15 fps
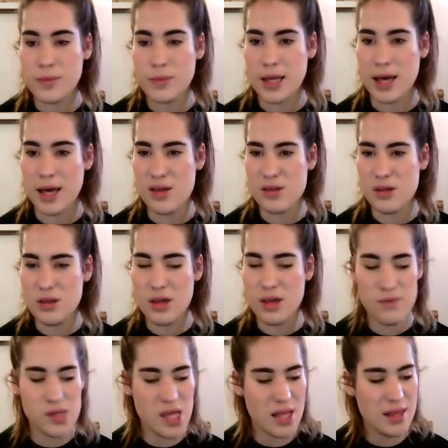Okay, so
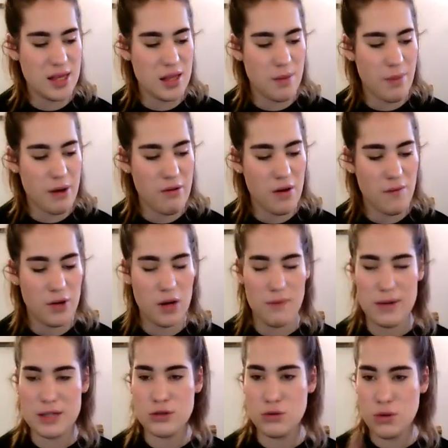they've sent in a barrow full of
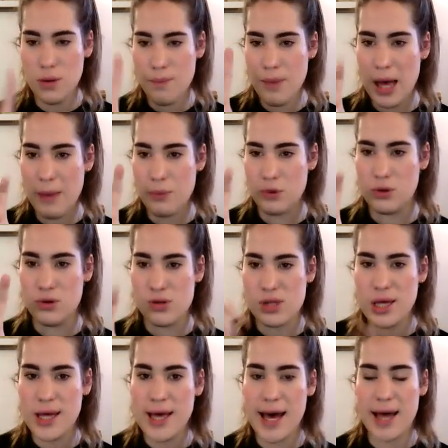little pebbles,
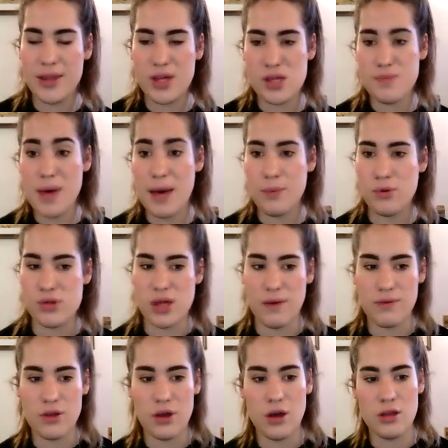and these pebbles
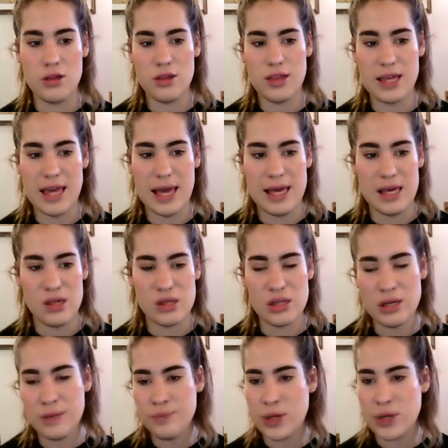have turned to cakes.
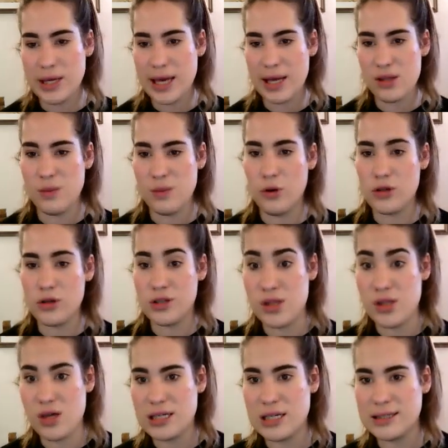Again, supporting
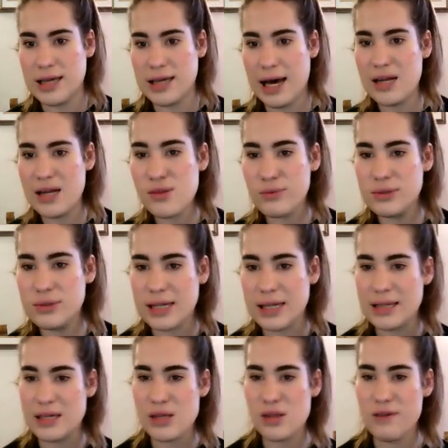this idea that Alice in
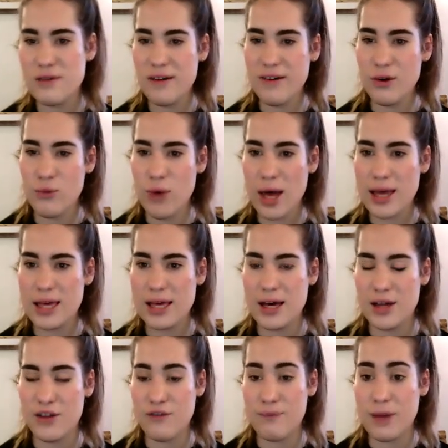Wonderland is a very wacky
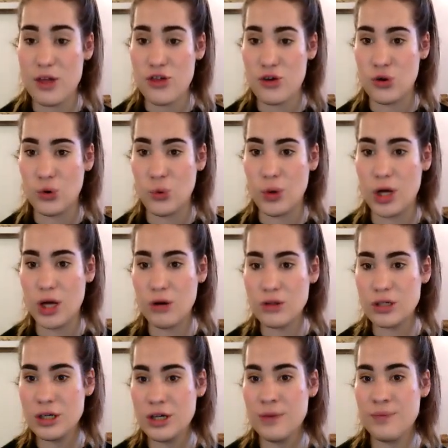kind of magical world.
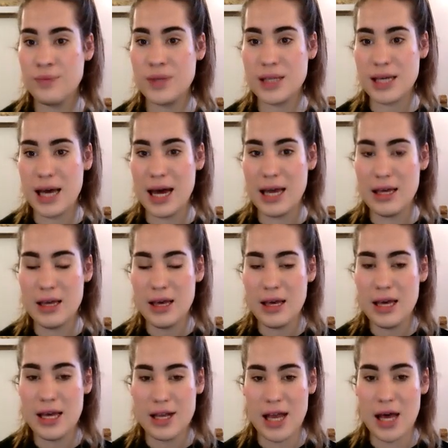Okay,
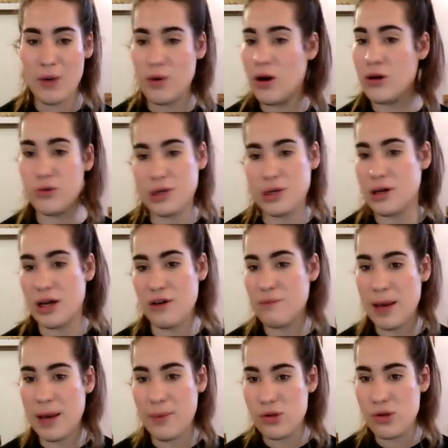in our world, we don't have
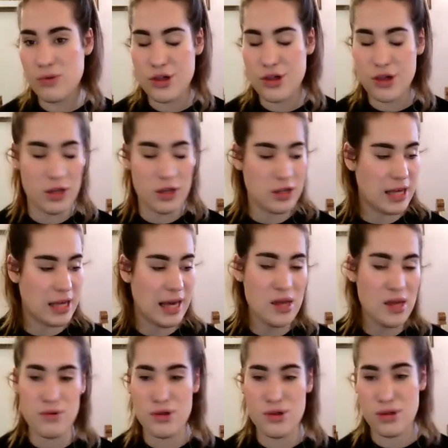pebbles which turn to
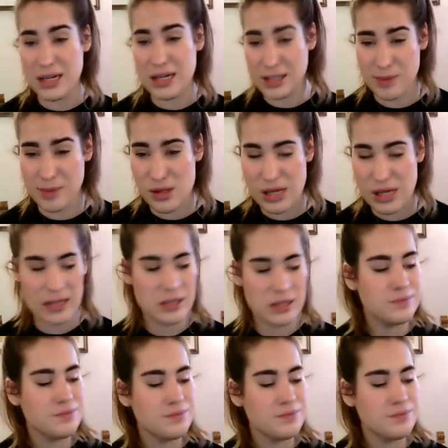cakes, which is a little bit sad.